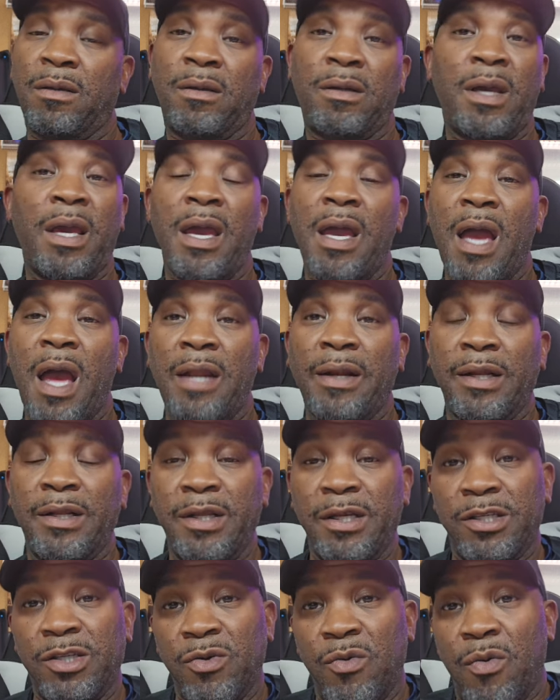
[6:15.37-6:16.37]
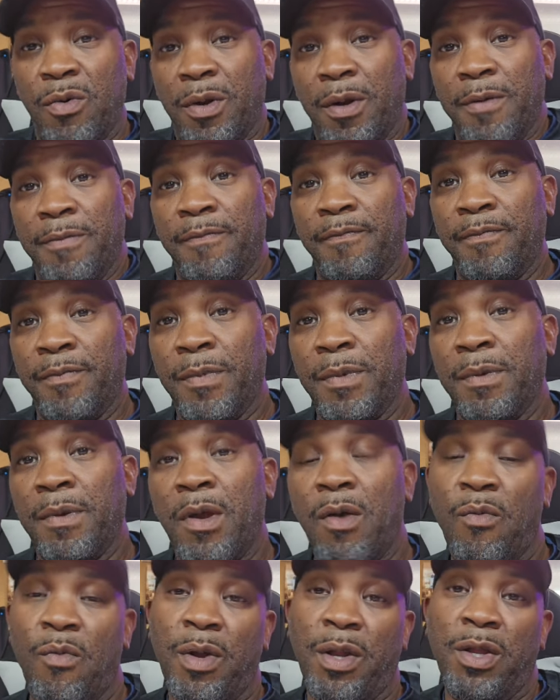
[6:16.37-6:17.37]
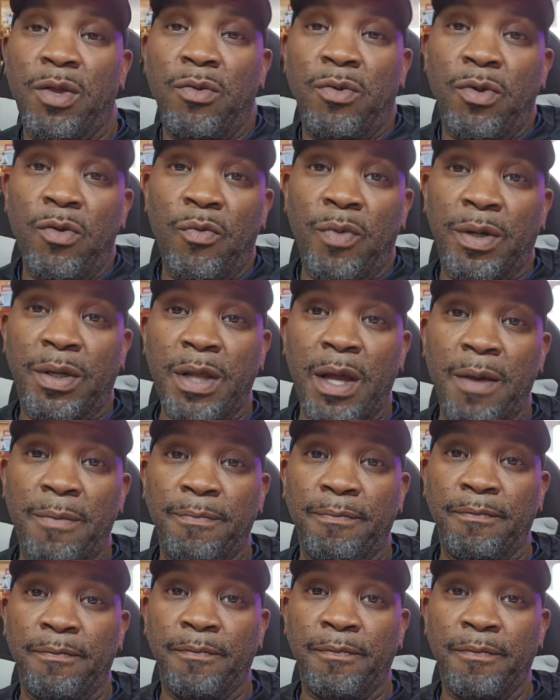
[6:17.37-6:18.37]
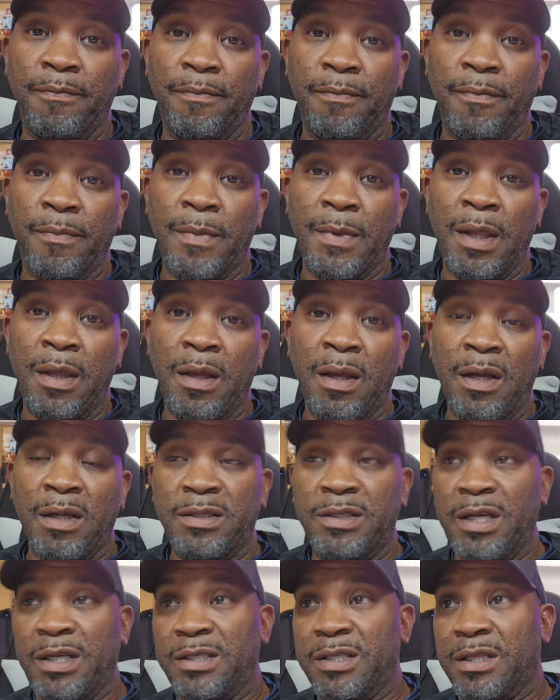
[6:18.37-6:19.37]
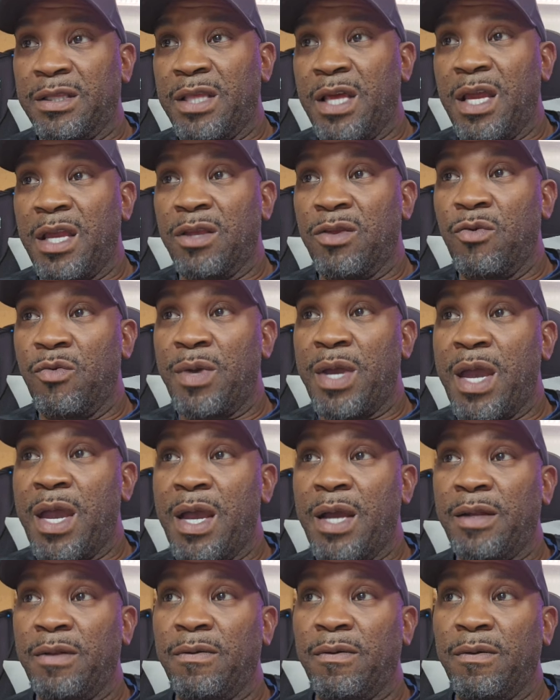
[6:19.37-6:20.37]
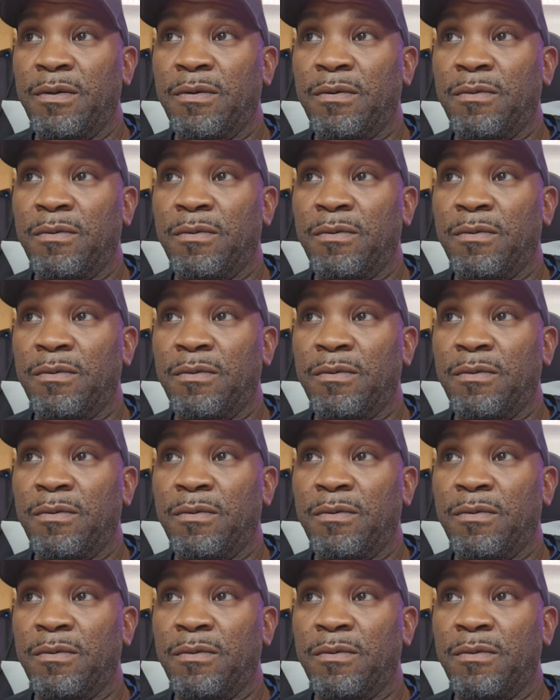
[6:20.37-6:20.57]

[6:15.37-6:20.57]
chaotic disorder. What do you do with them? See, that's the thing. You can't